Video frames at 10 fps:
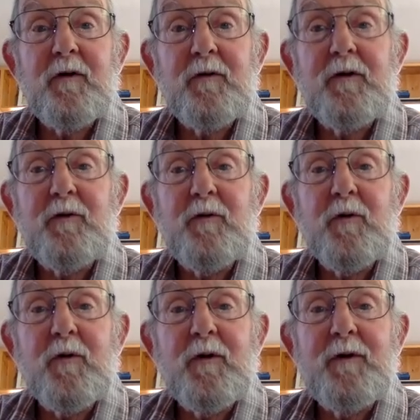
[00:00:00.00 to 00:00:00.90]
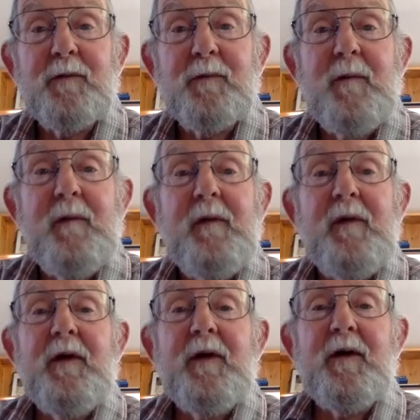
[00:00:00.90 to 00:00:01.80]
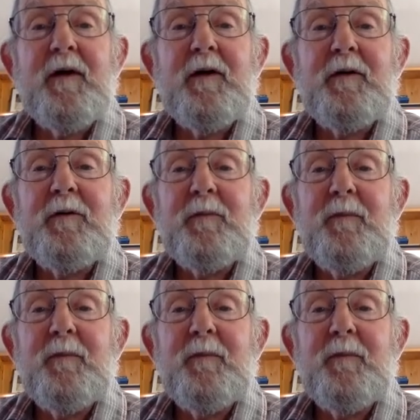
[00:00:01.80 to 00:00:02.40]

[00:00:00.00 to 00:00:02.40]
Lake Coeur d'Alene. And